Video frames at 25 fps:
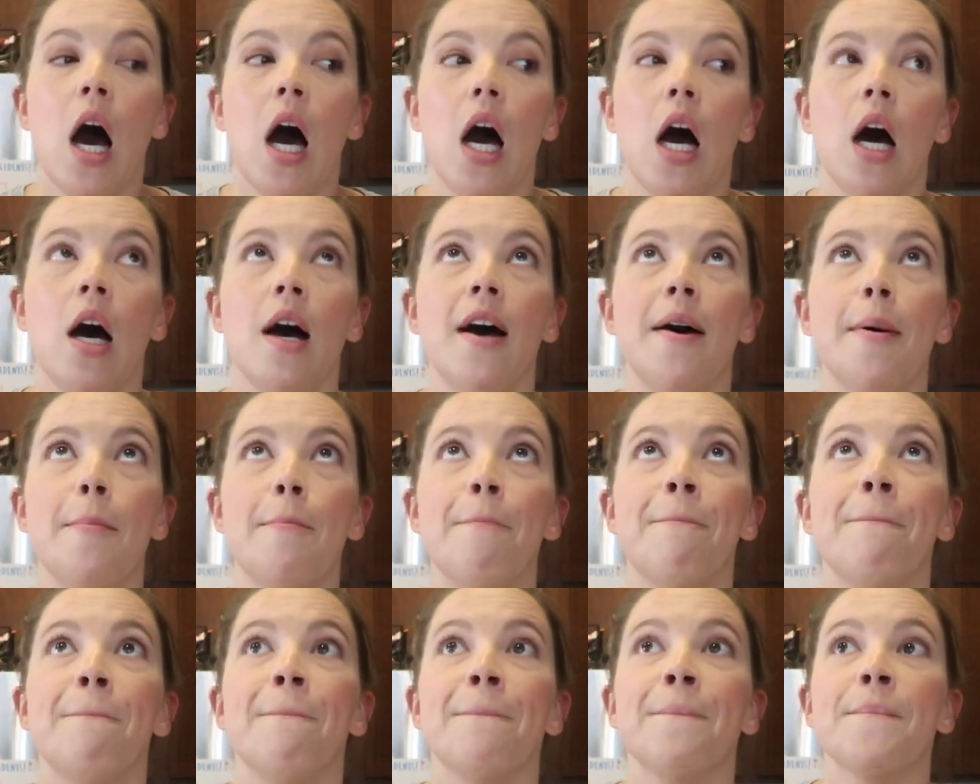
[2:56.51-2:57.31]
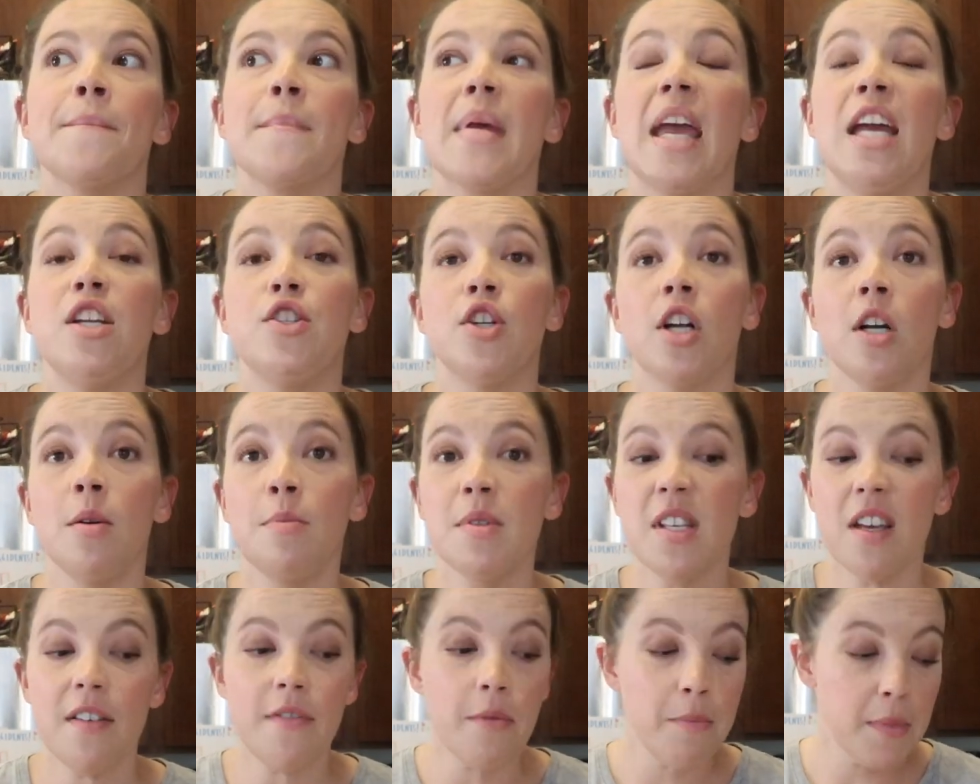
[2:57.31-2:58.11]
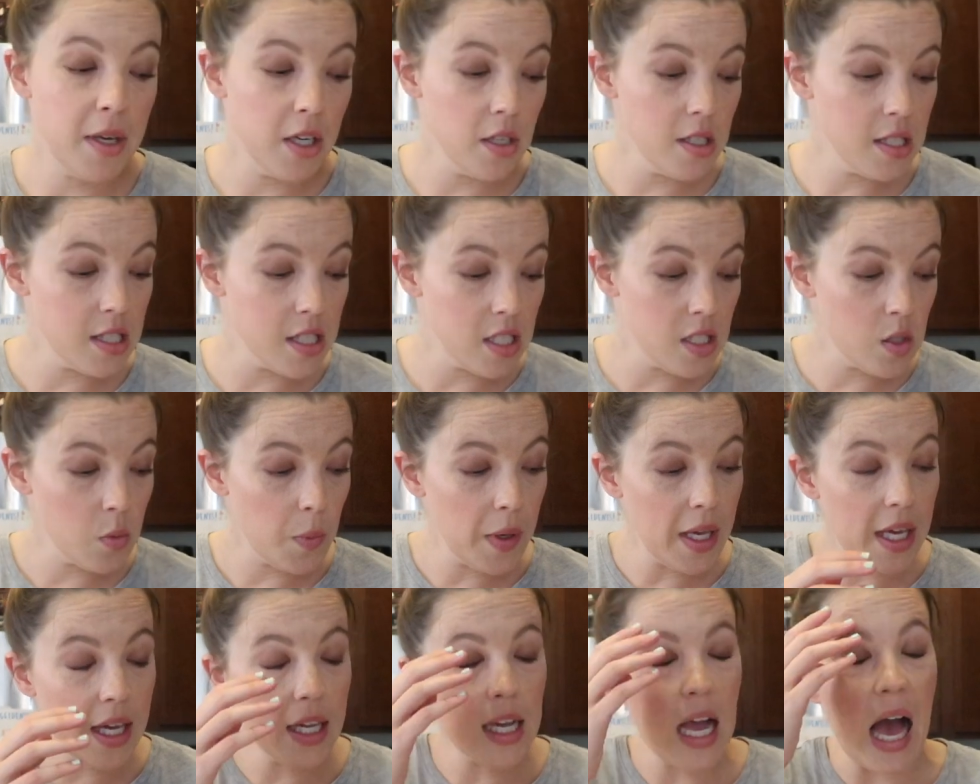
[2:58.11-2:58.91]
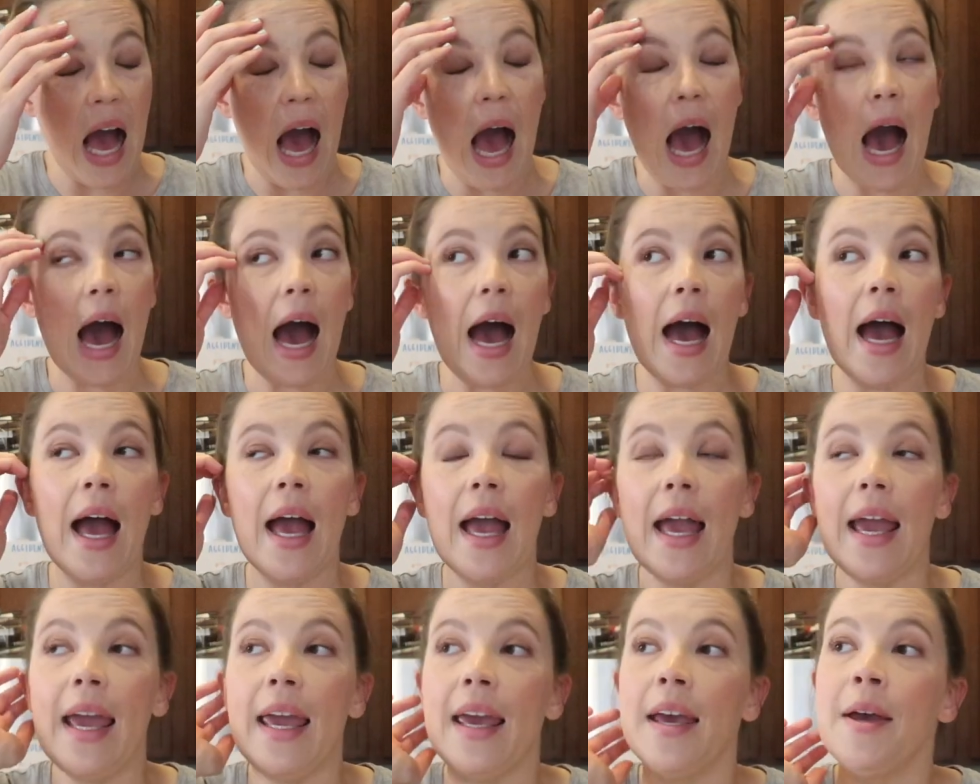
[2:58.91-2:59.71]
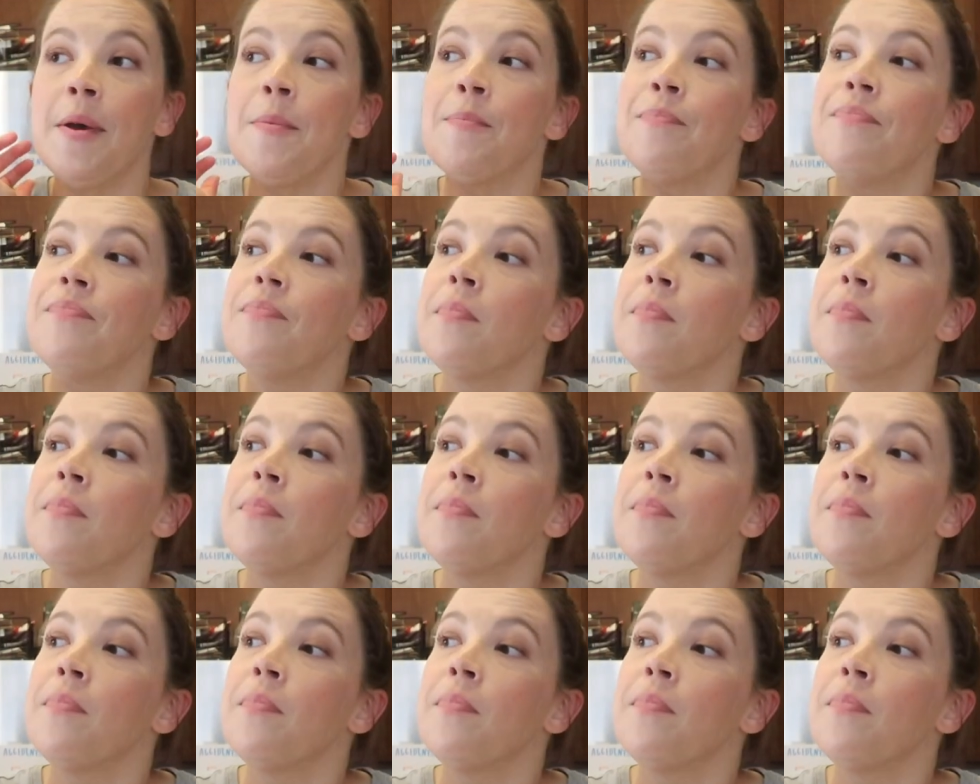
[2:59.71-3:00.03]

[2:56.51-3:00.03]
In terms of meals this week, I